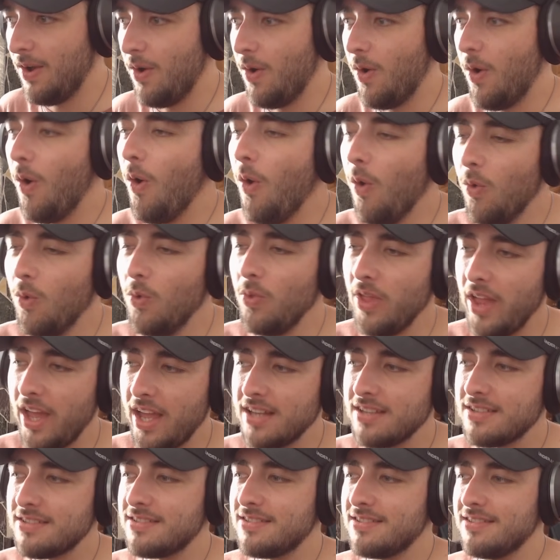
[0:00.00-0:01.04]
All
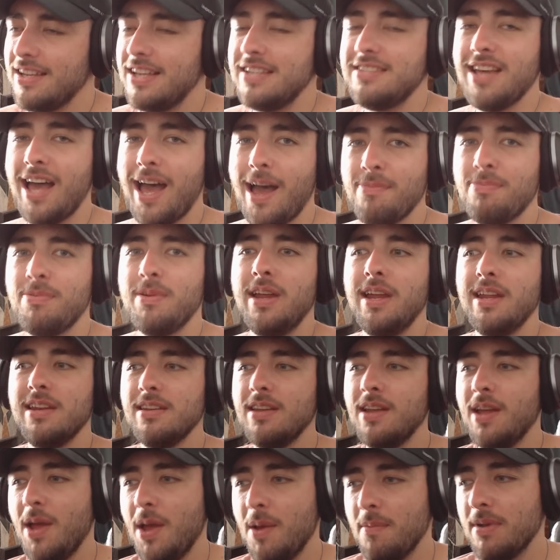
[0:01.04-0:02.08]
this is
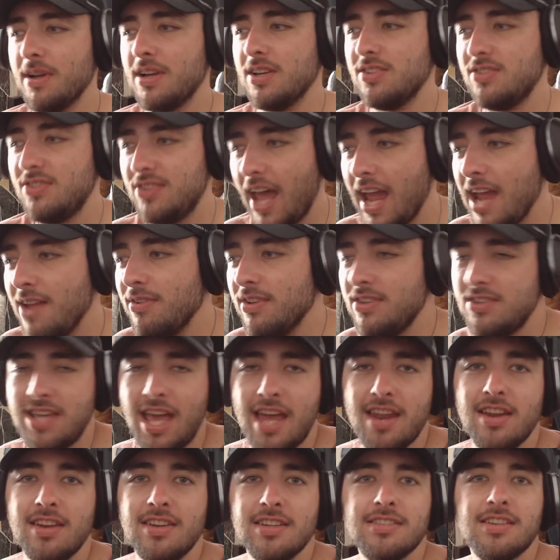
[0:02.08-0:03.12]
happening because David
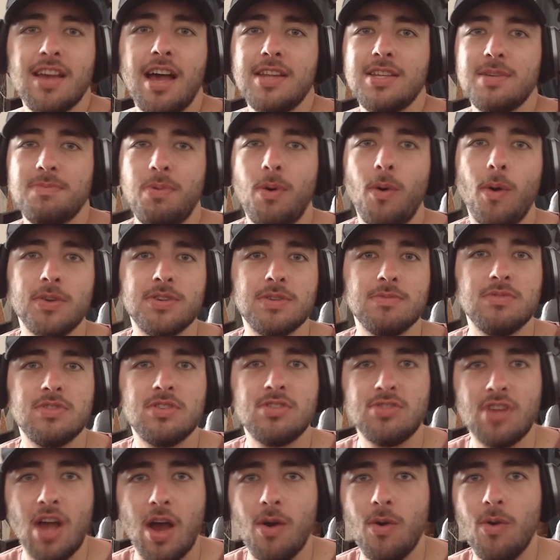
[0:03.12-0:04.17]
Tennant decided to pour some
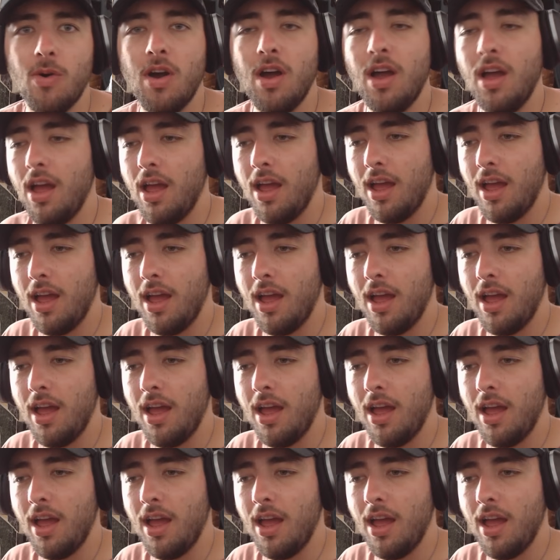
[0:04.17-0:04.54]
salt